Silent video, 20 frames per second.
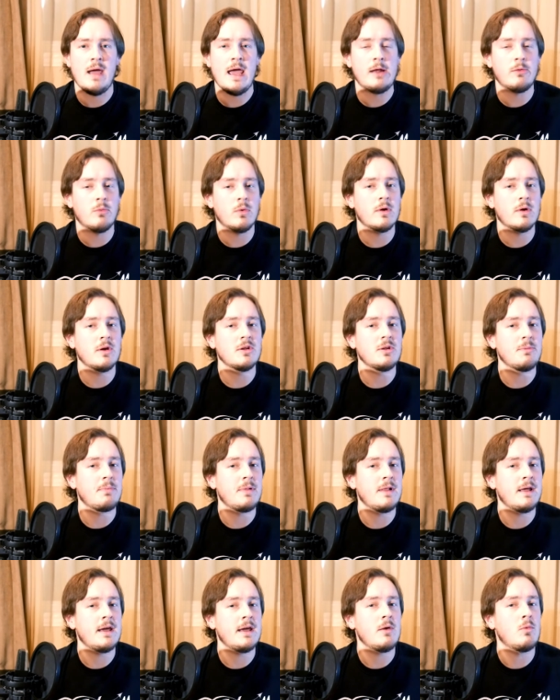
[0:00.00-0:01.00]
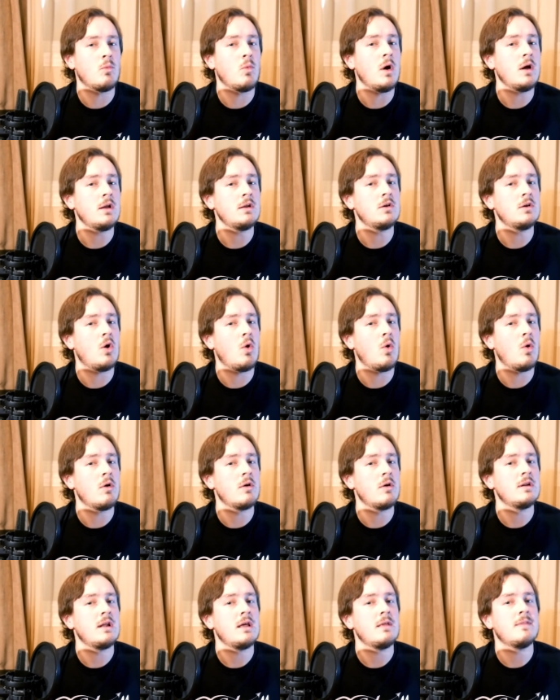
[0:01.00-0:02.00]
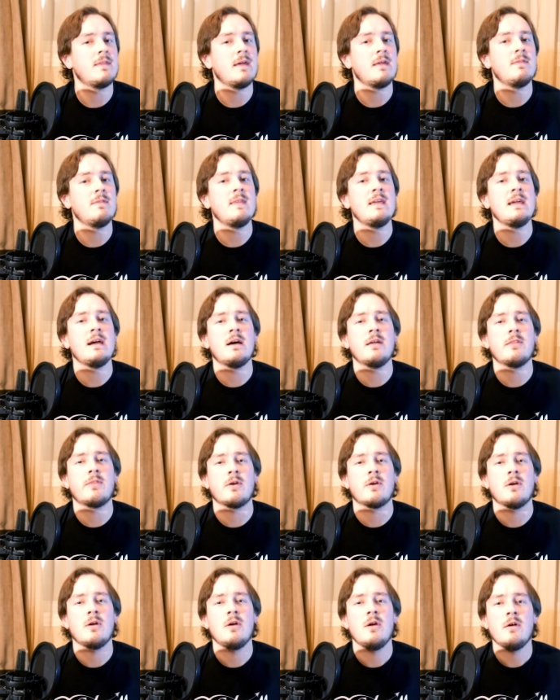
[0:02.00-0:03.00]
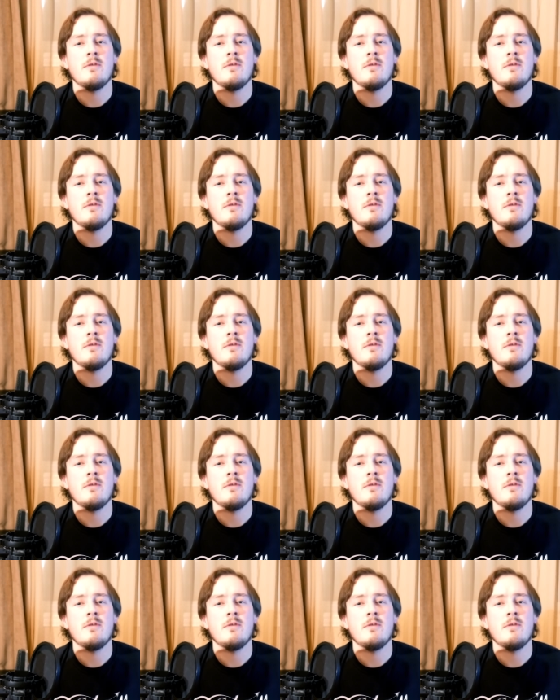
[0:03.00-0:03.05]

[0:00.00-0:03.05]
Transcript: and we're going to play one chord, then the other,